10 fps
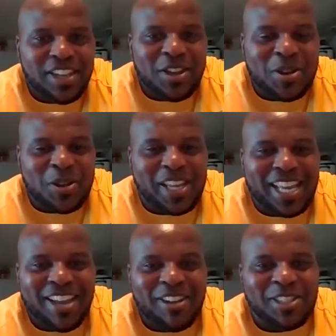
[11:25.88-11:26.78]
When
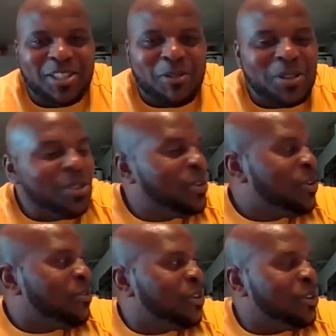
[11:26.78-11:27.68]

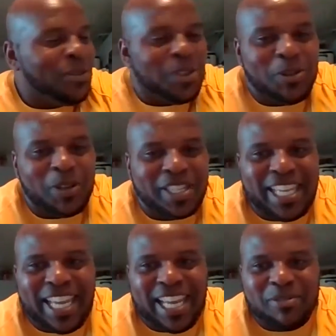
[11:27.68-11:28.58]
you're a
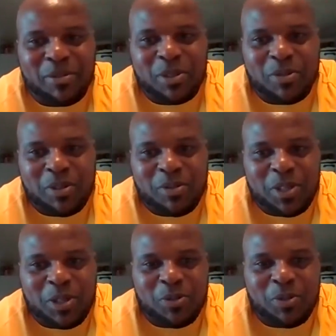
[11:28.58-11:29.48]
kid, when
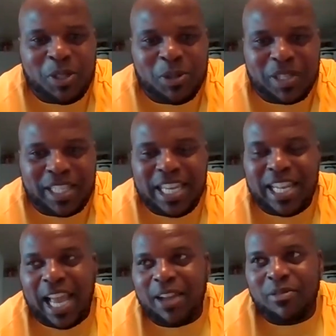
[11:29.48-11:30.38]
you a kid,
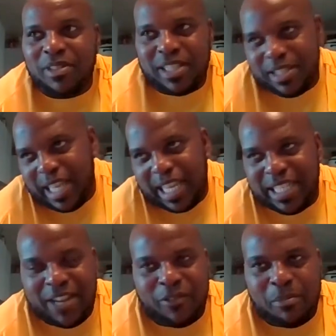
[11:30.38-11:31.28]
like I
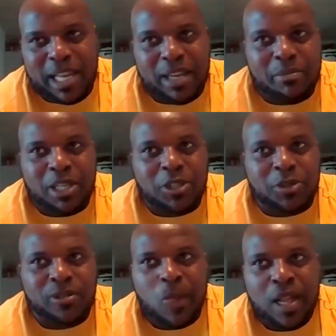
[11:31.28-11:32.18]
say from
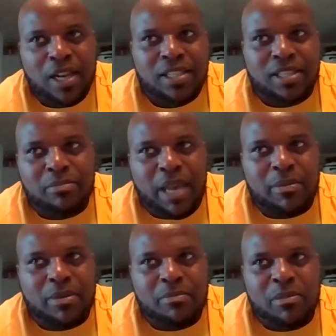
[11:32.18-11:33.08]
elementary to
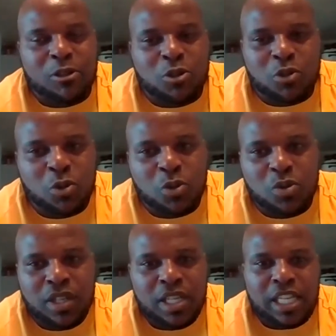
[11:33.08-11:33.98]
maybe middle school,
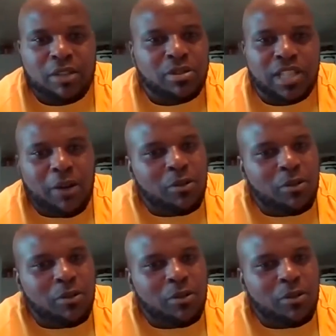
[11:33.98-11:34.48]
it was, I